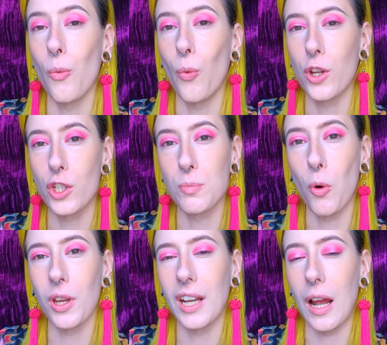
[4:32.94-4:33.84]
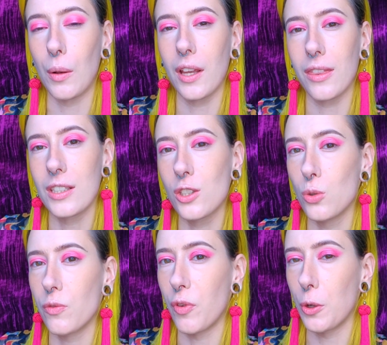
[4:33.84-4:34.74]
When you're smoking it out like this,
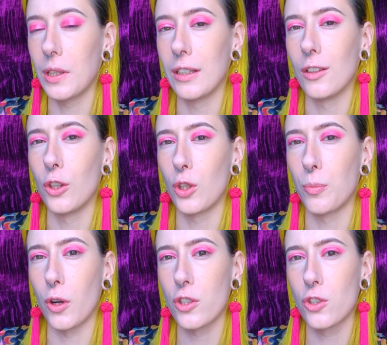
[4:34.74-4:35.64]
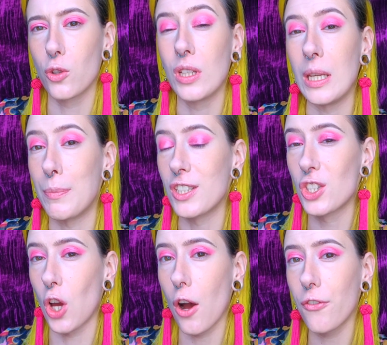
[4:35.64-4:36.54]
use very little on your brush to keep it
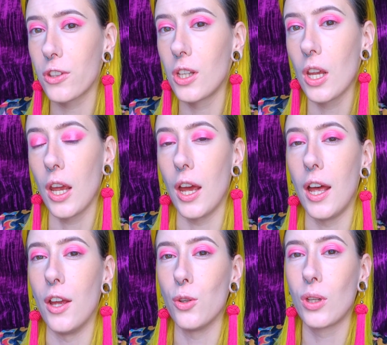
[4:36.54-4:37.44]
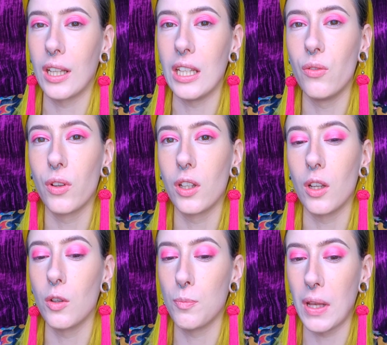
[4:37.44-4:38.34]
soft. You can
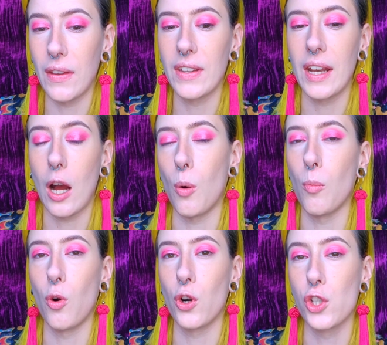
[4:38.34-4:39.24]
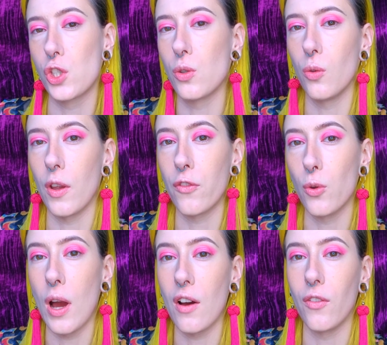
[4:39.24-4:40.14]
even blend it out more if
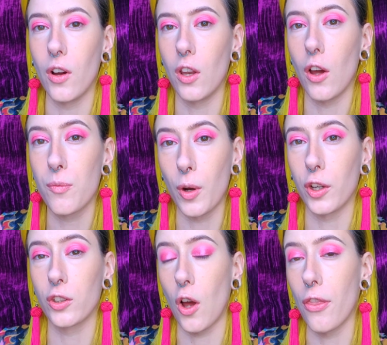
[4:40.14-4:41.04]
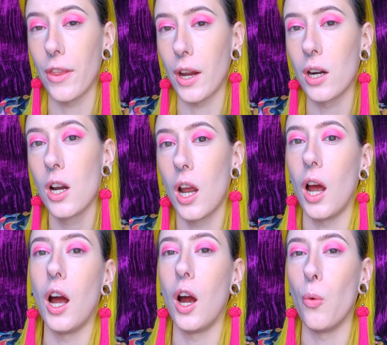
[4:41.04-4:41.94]
you have enough product on there
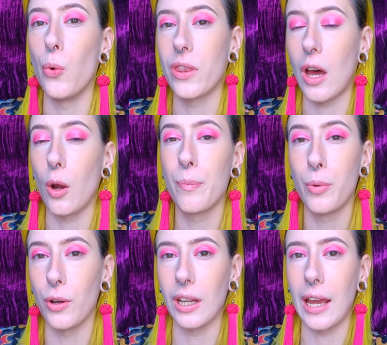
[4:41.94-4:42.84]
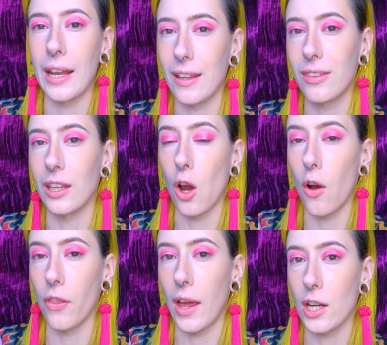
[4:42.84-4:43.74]
without putting anything
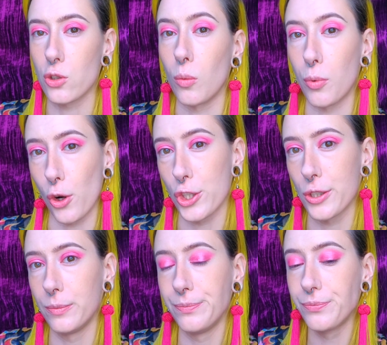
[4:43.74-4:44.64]
on the actual brush.